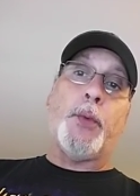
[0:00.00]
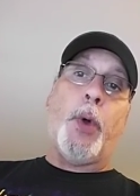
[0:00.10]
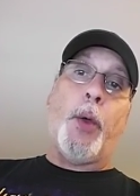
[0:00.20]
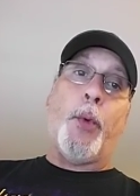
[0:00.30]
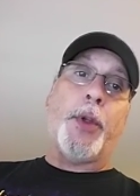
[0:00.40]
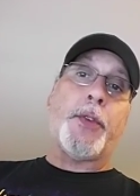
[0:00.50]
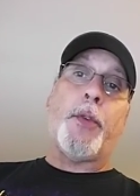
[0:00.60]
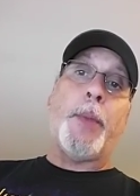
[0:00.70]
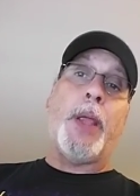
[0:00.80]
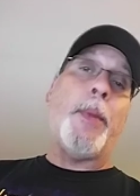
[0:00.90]
What works
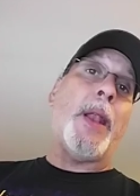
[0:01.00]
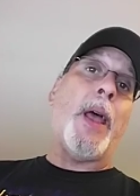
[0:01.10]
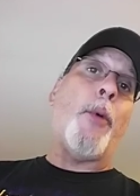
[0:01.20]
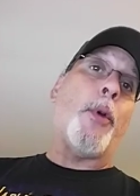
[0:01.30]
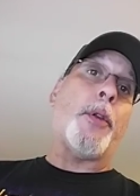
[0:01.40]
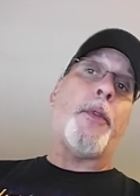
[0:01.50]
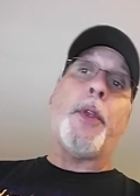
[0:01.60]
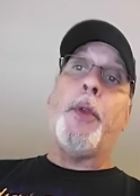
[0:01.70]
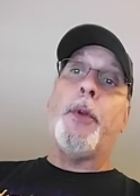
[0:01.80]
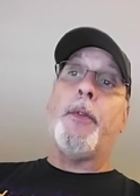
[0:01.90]
for me may not work
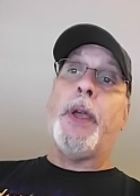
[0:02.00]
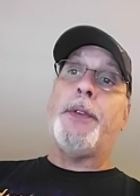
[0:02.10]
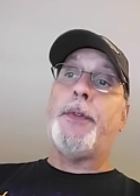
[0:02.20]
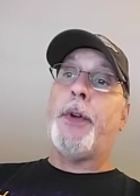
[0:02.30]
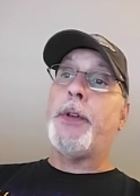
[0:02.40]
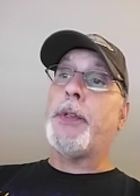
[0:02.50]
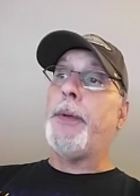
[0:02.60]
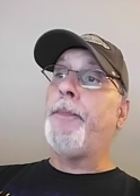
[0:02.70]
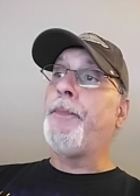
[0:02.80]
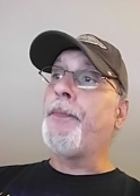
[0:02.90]
for you, and vice
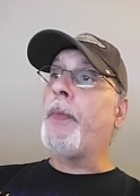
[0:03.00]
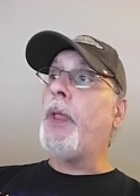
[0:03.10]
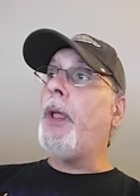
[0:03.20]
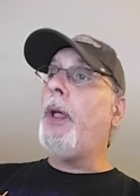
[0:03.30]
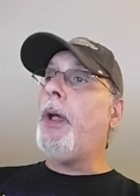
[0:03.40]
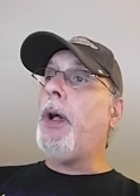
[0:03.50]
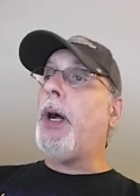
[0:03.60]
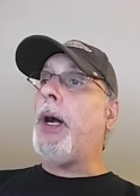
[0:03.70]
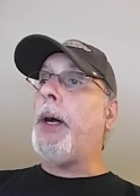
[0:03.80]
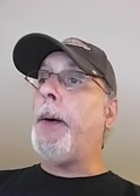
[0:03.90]
versa.
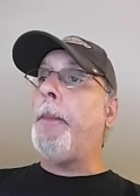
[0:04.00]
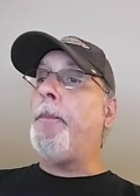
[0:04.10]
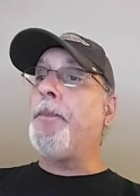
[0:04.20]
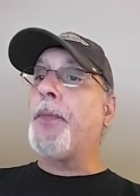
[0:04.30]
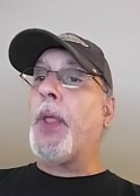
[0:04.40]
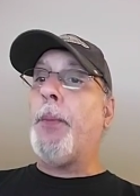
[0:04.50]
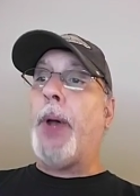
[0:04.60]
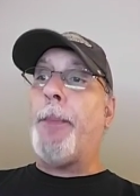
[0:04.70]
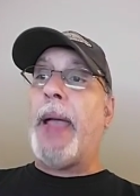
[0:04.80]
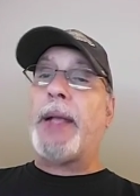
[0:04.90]
Um,
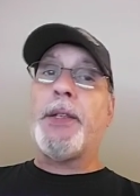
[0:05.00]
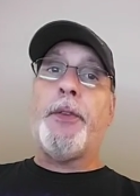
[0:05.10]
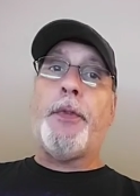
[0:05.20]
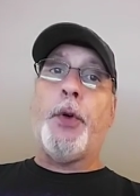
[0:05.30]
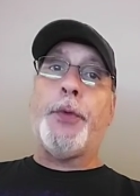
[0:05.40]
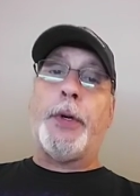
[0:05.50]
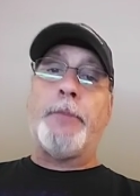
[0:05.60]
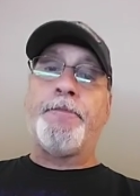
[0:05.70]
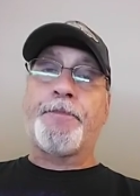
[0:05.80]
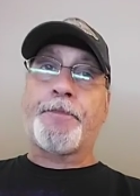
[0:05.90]
but back to the filter.